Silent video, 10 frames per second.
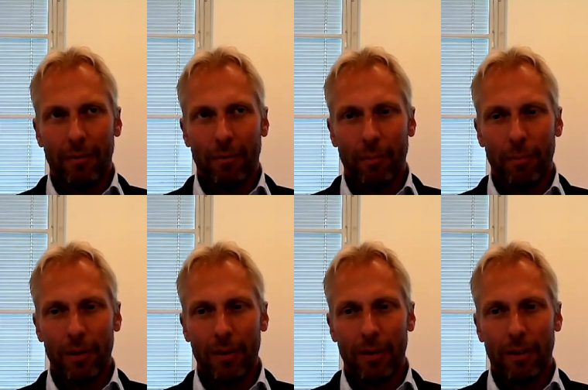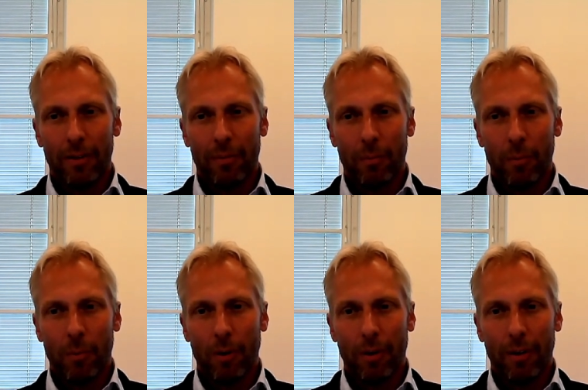for me, it's
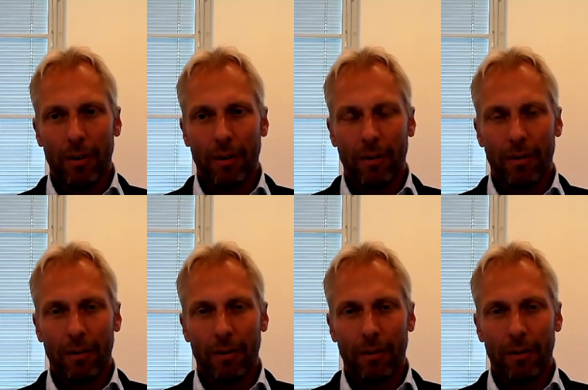more uh,